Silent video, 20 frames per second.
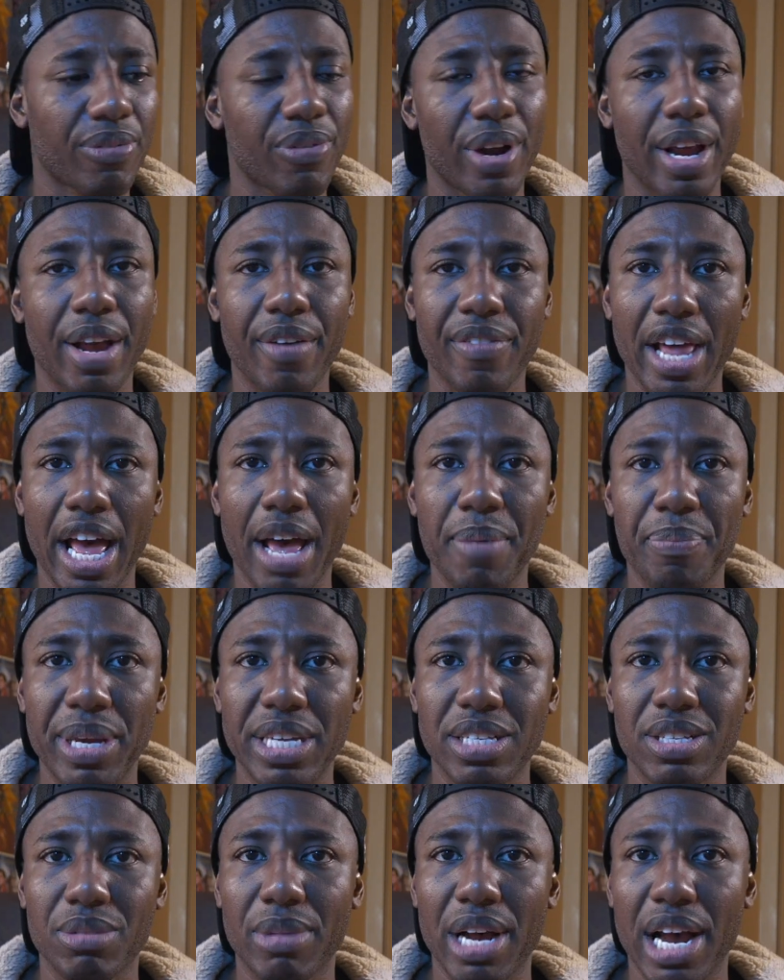For him to have
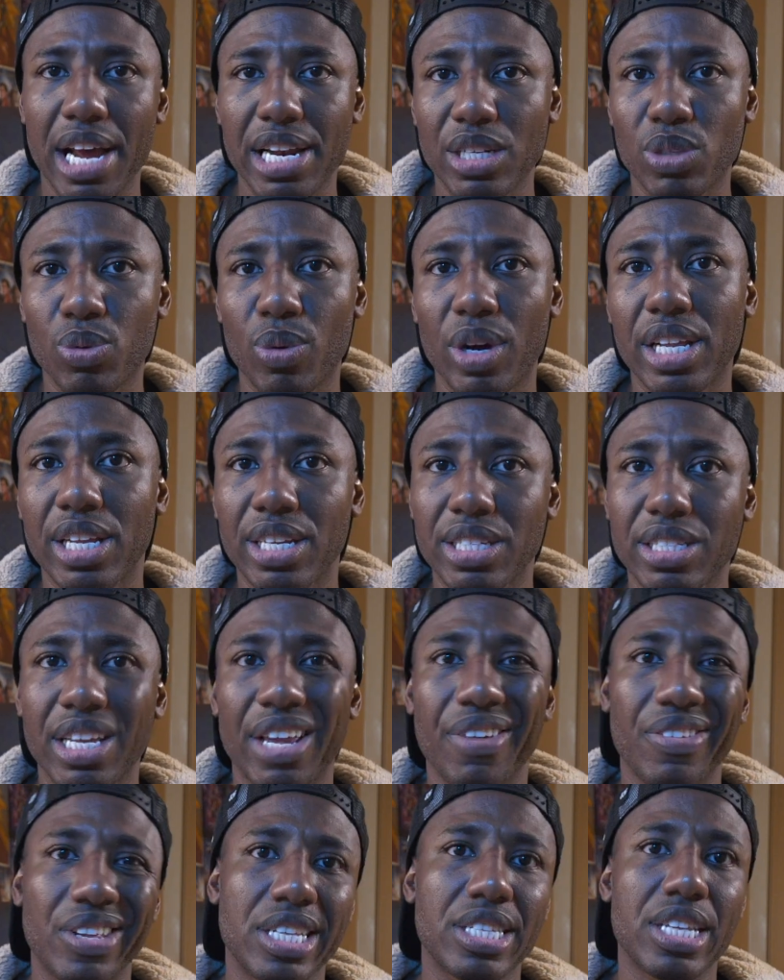peace of mind, as well as
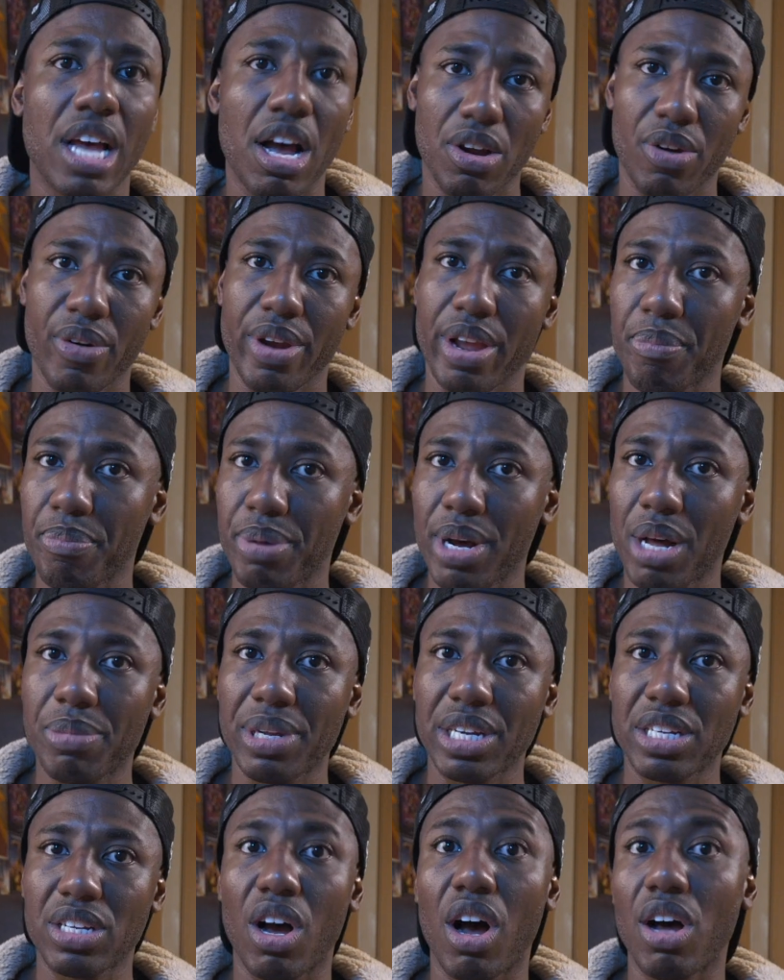even the South Korean
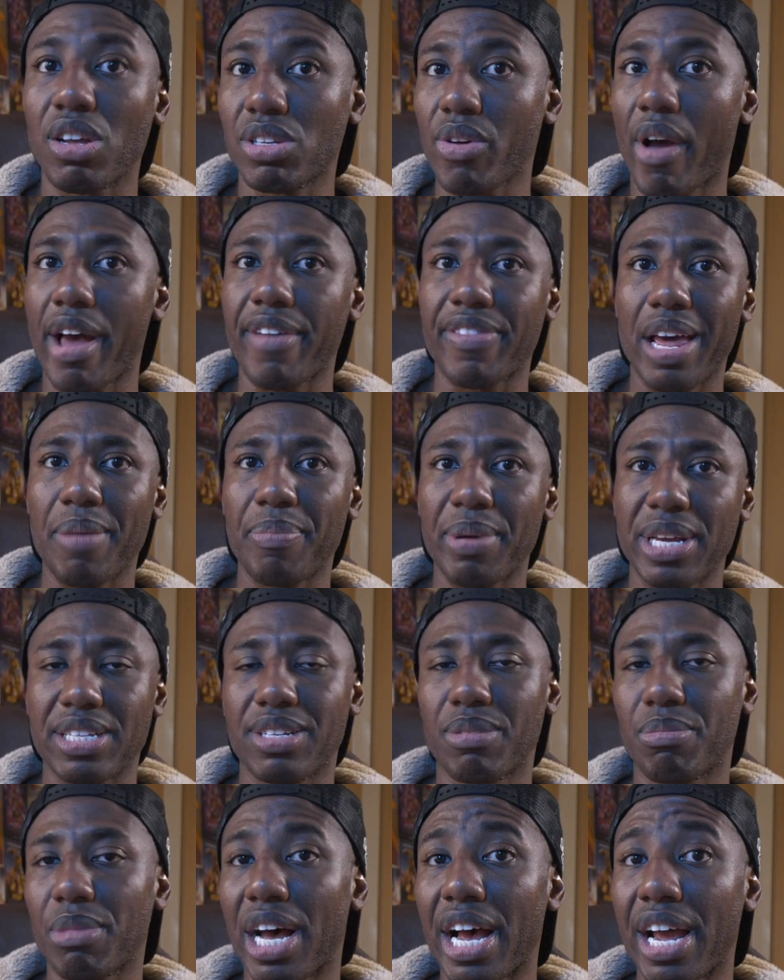public to also have that
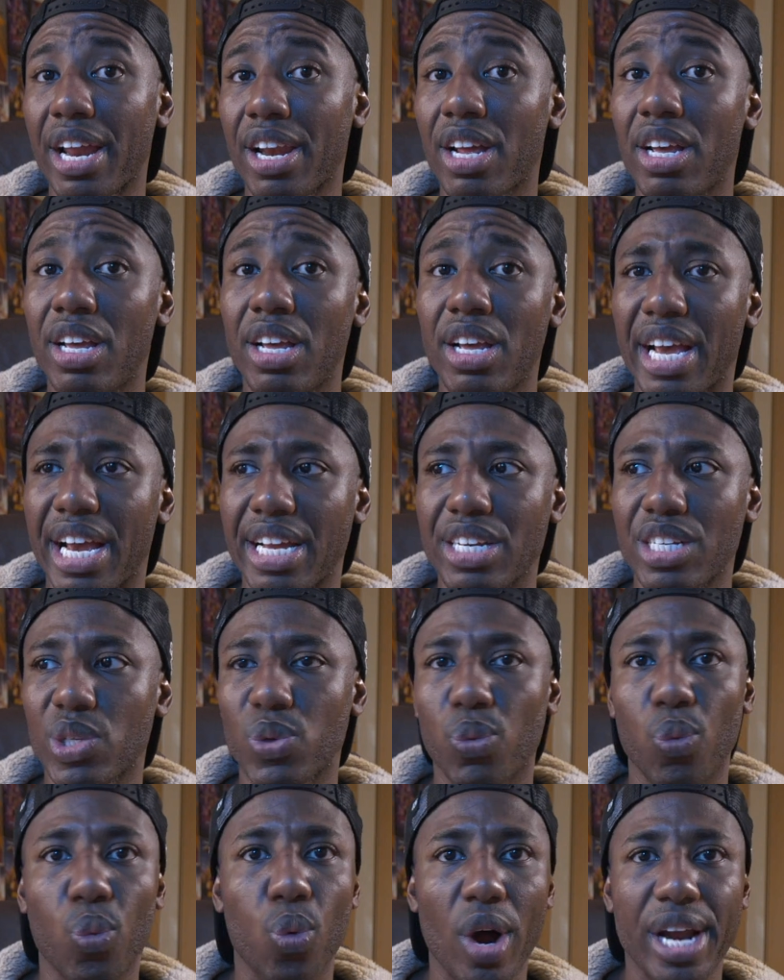peace of mind. And
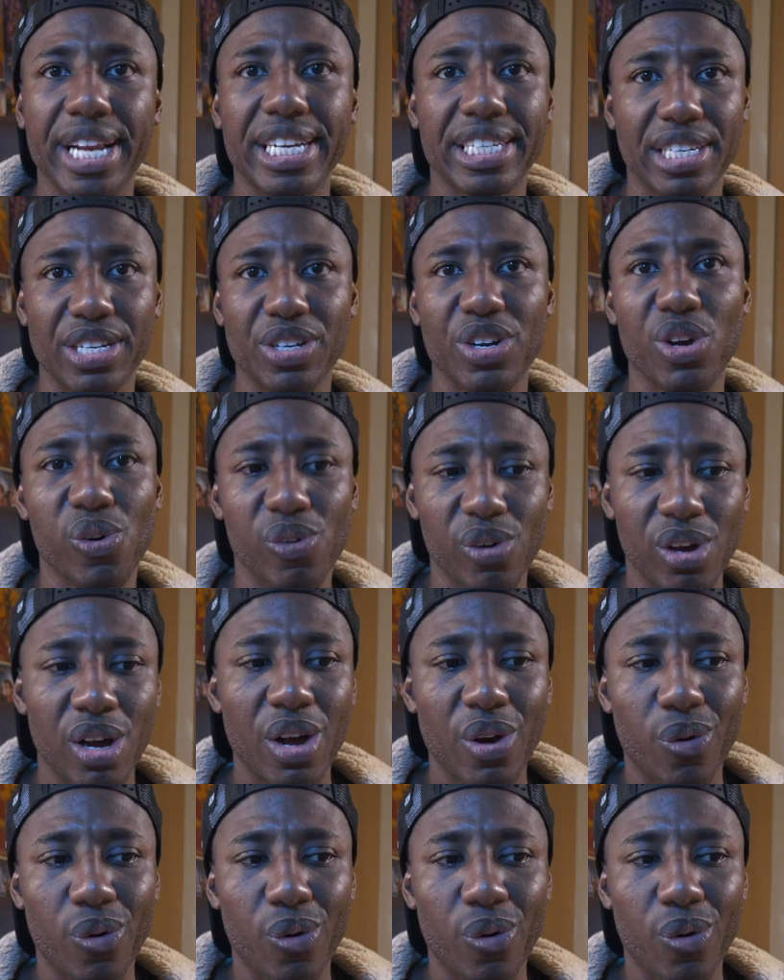just wanting to know